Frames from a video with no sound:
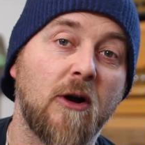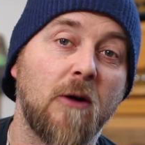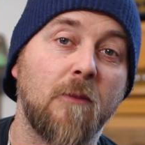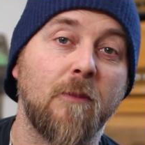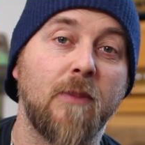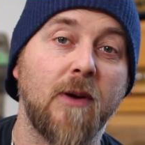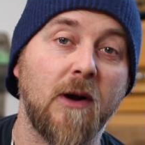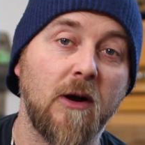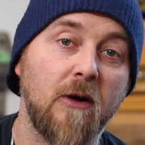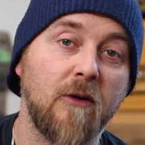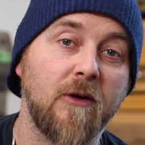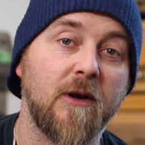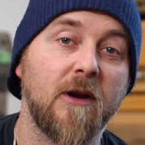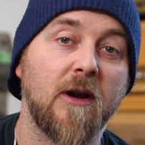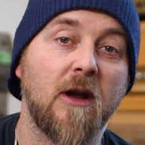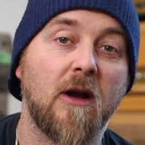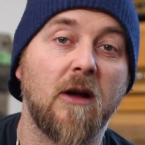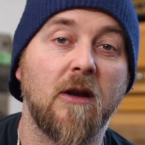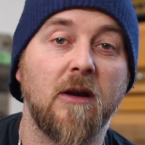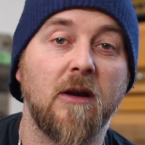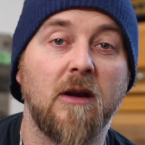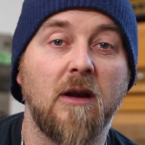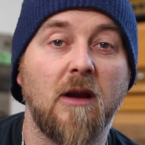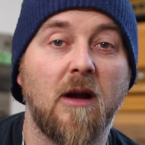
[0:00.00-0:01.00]
component
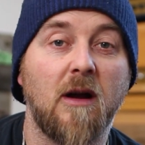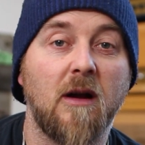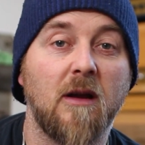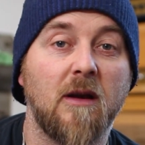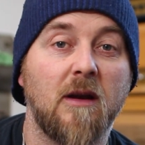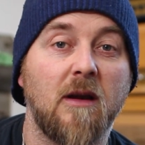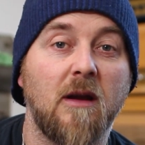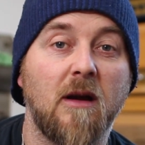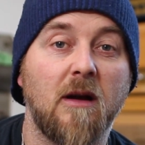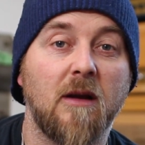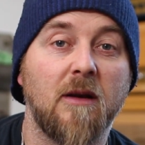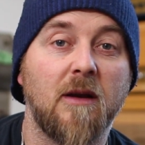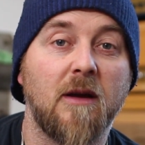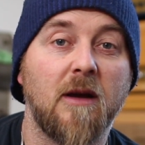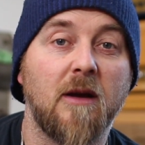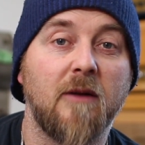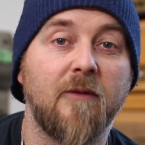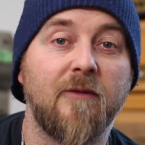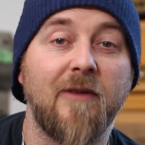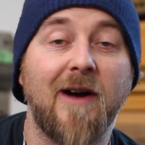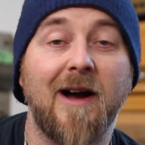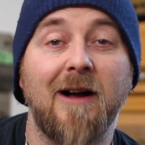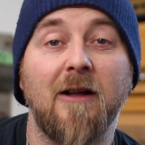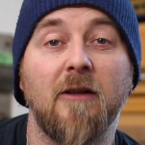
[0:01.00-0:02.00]
on
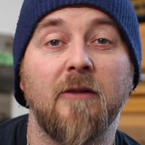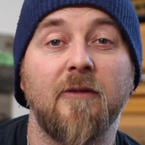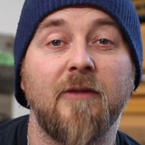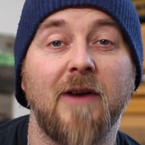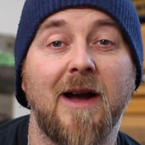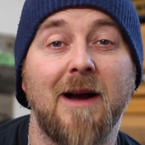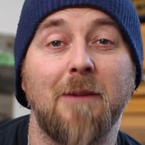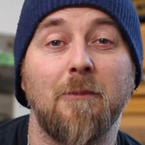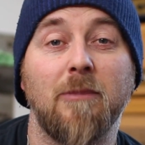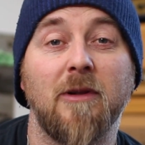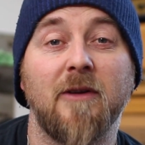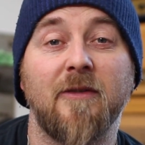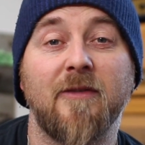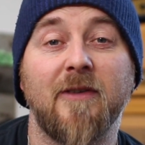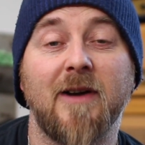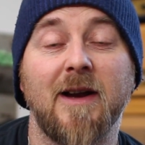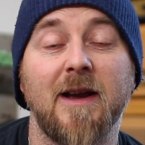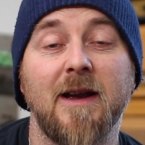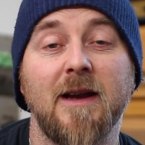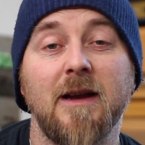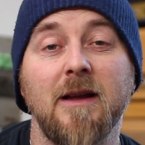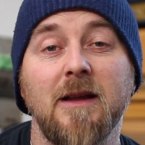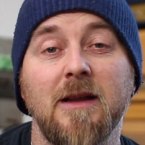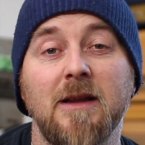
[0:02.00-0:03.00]
a valve
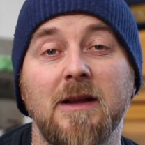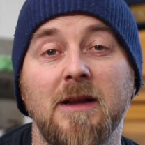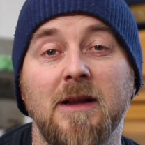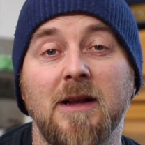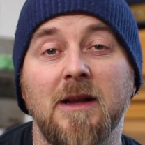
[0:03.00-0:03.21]
amplifier,